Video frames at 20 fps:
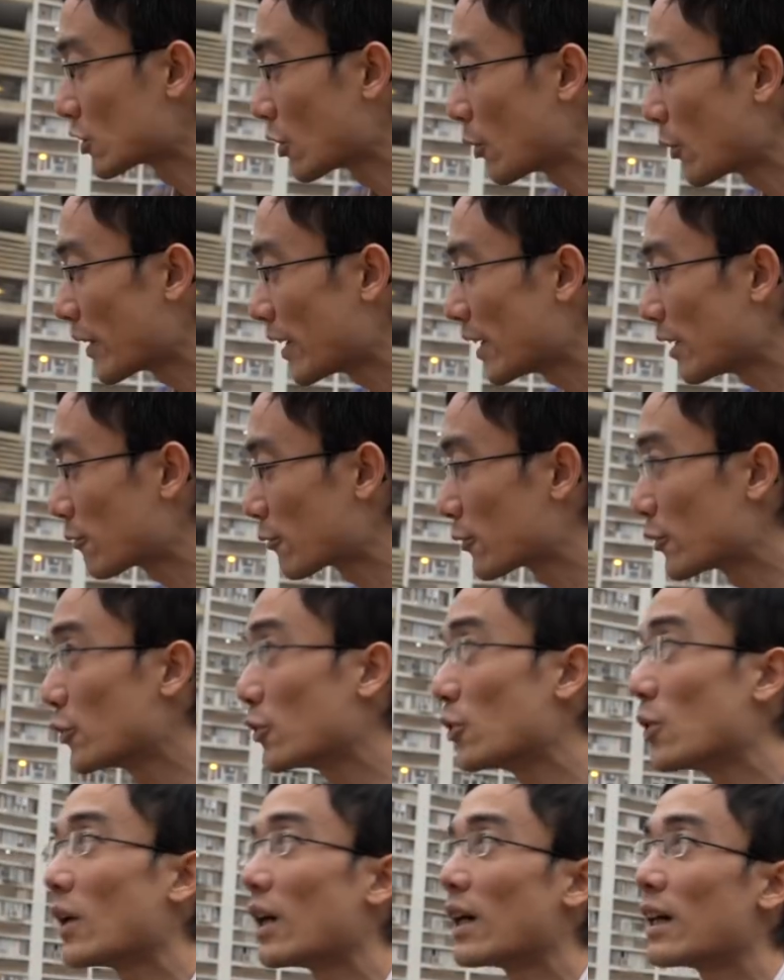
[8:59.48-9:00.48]
So if
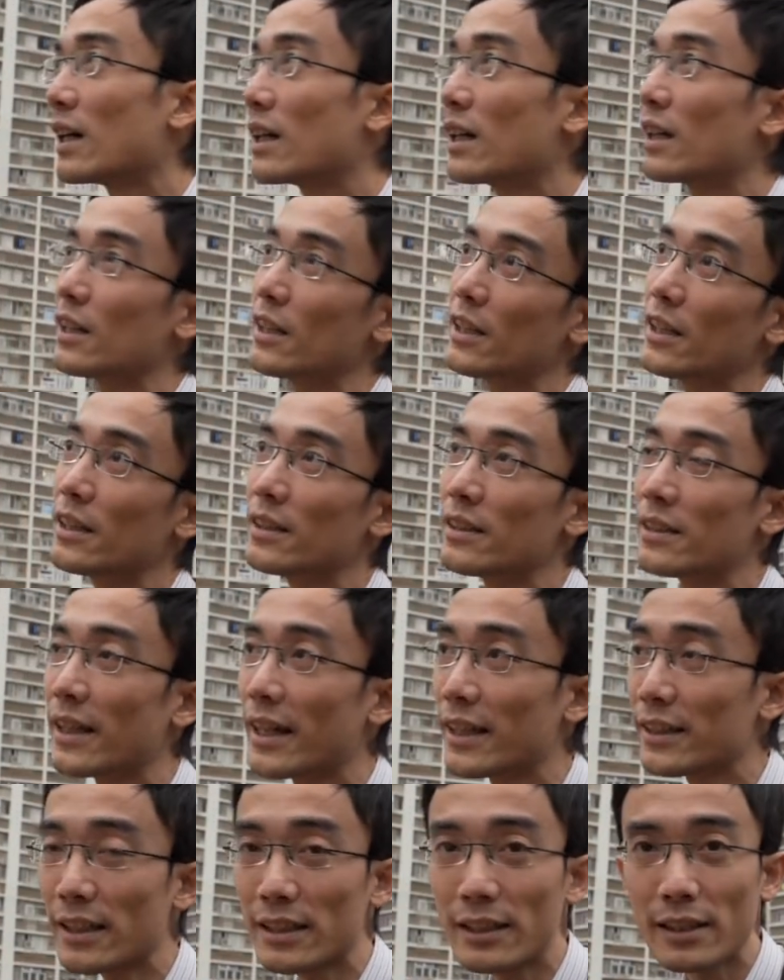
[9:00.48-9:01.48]
you are in
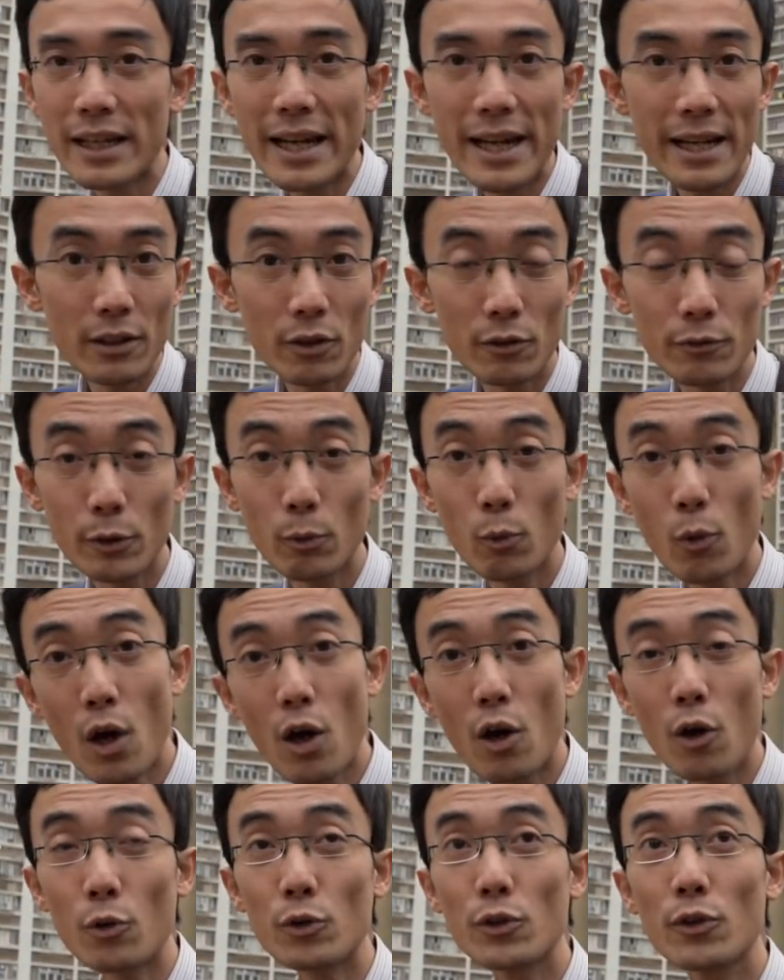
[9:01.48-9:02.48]
another end of the
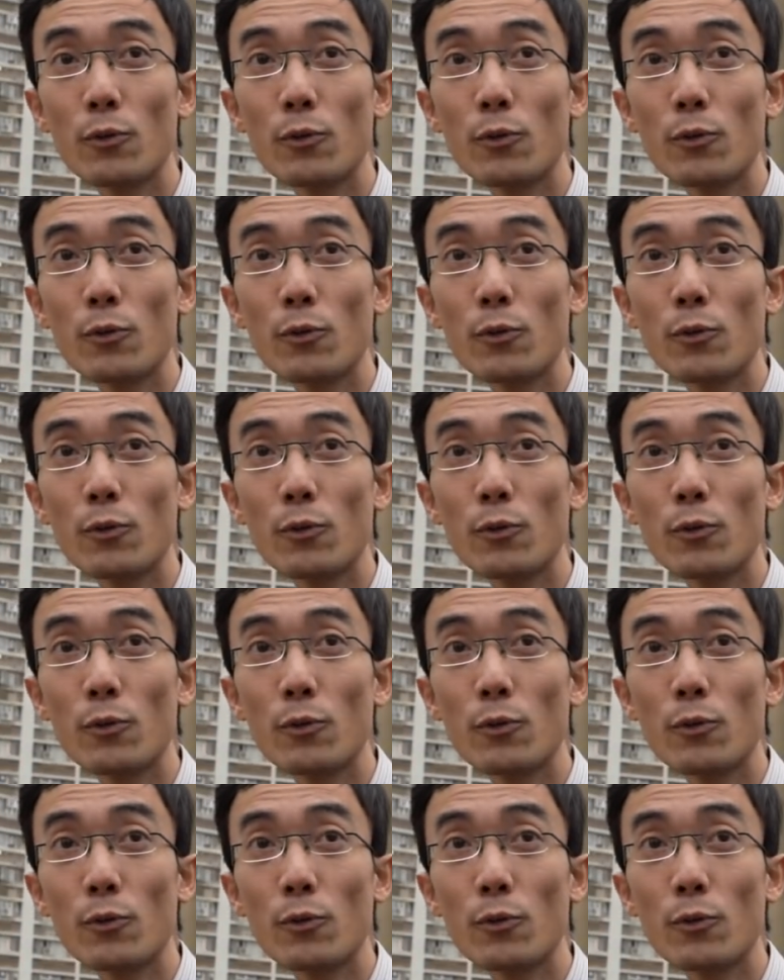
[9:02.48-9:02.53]
world,